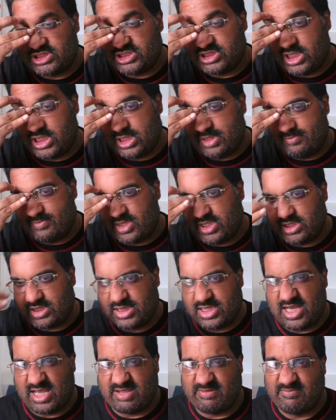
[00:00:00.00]
like the main
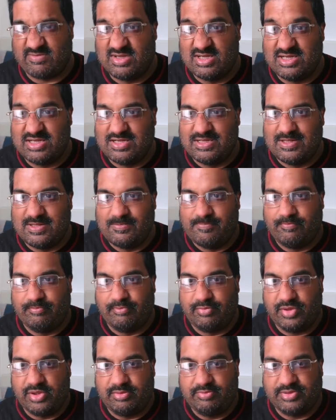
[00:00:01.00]
game.
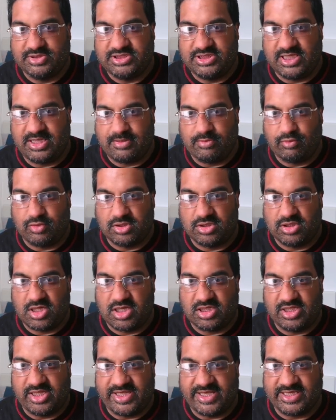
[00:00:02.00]
Blooper Team will
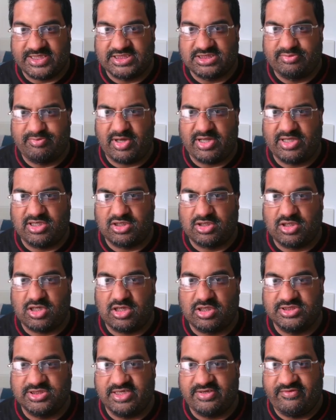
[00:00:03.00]
likely expand the
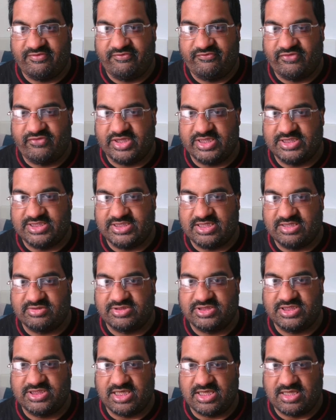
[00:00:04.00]
content for the
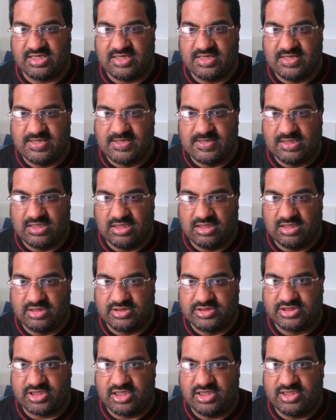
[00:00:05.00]
DLC.
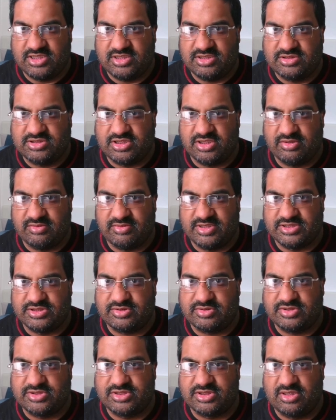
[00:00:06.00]
Silent Hill 2 is
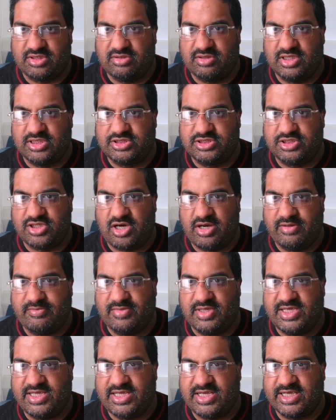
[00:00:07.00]
also a
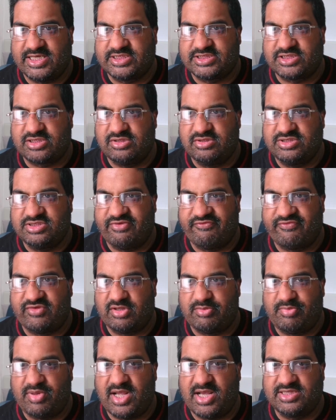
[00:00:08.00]
timely exclusive for the
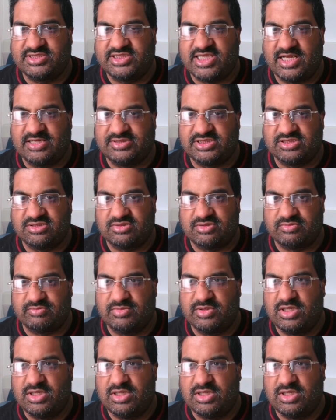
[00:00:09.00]
PlayStation